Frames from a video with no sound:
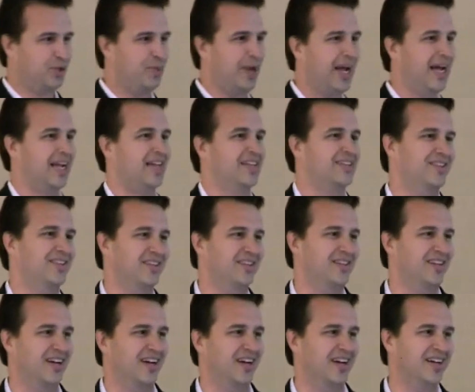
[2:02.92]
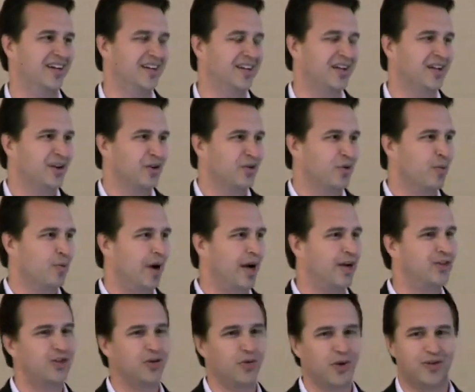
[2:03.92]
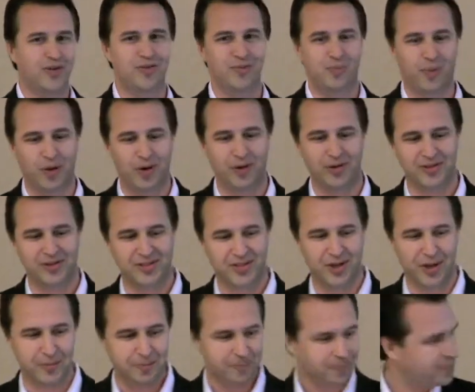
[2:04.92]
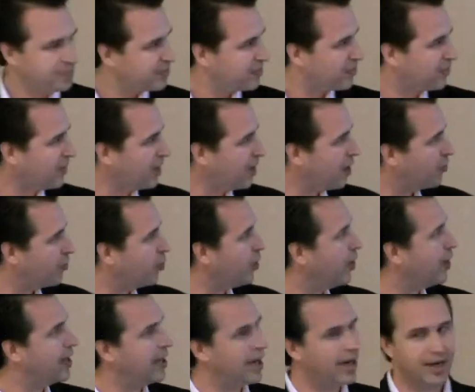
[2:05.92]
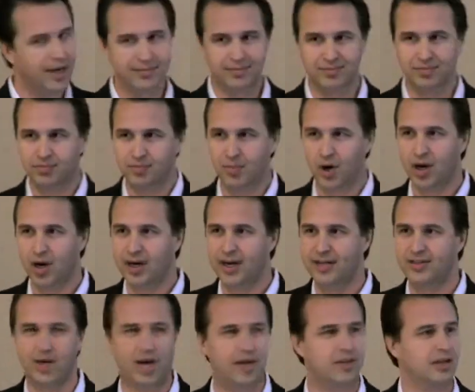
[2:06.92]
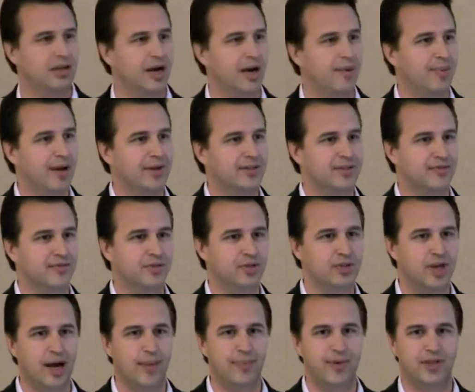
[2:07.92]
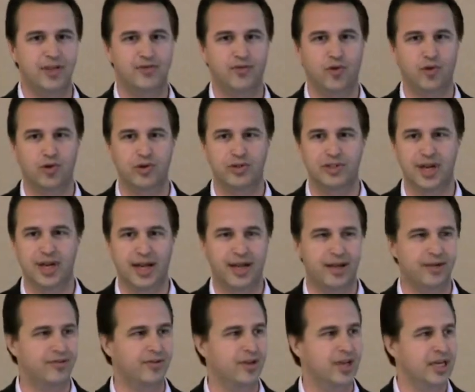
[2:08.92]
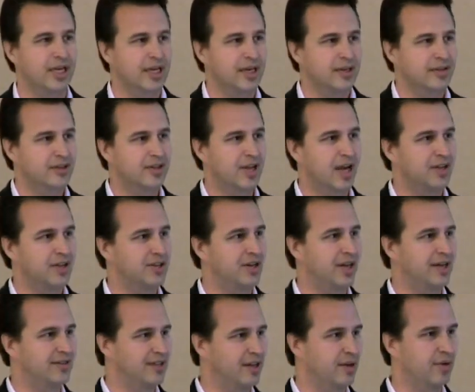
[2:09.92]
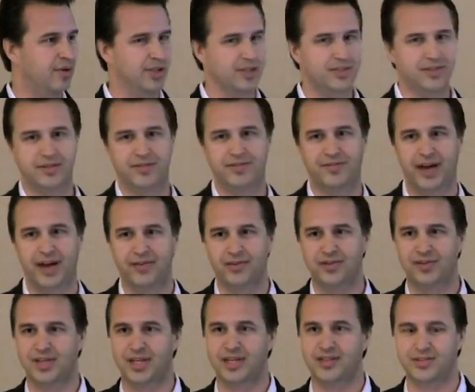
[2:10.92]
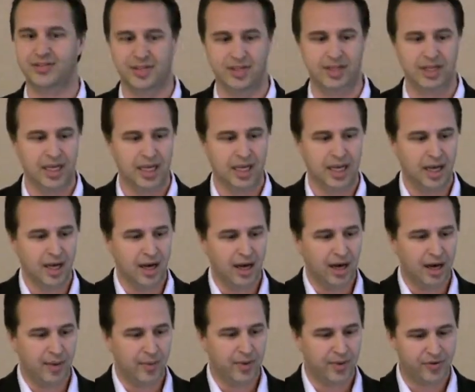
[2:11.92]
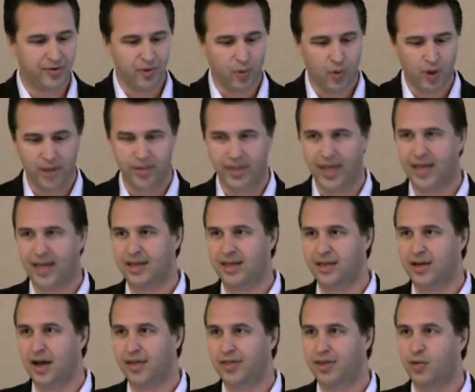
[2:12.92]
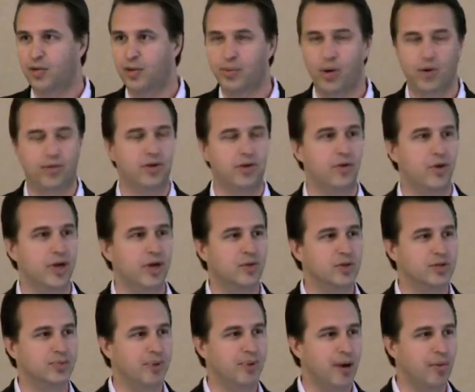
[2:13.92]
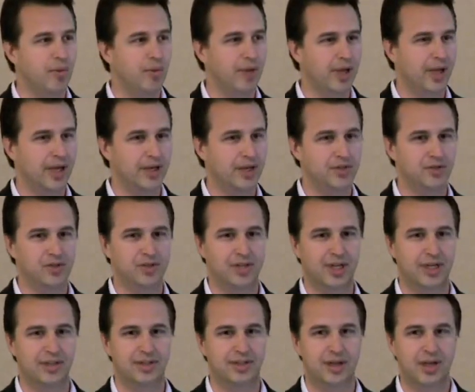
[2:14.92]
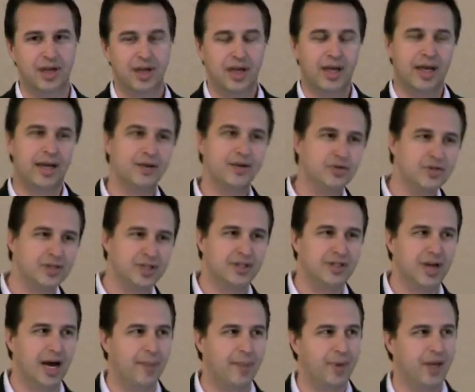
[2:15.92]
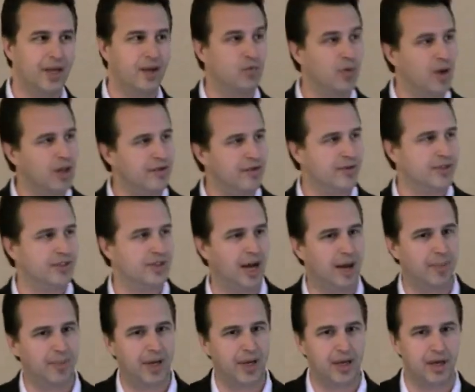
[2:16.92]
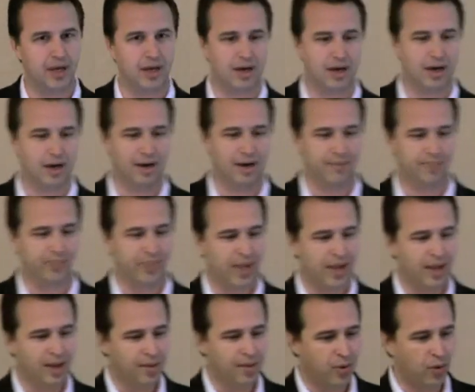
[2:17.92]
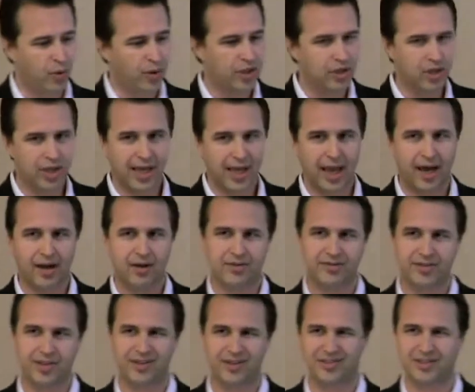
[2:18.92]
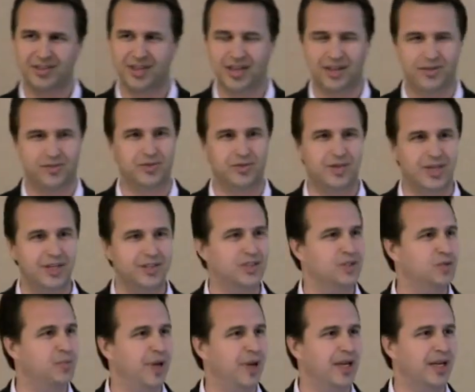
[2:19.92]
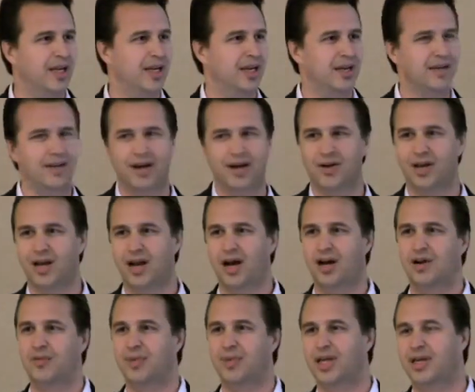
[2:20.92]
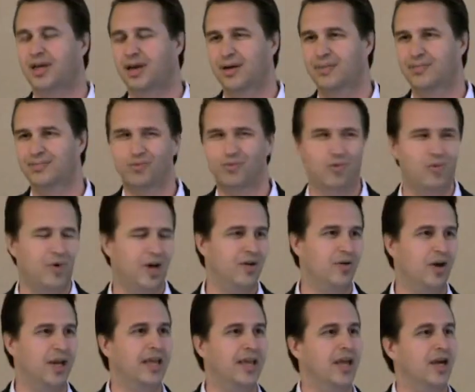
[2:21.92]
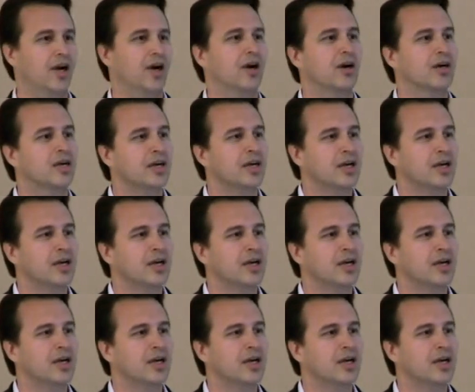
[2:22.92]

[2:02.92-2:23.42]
you back and uh, remind you what's important. So, so anyway, uh, Mark and I talked a lot about different topics for today's discussion. I sent him a list of five or six, and um, this is the one that you know I think we both agreed was probably an interesting, an interesting topic and relevant topic. Um, but when you look at it, you're saying, okay, strategic spending in a down economy. Um, why do I care?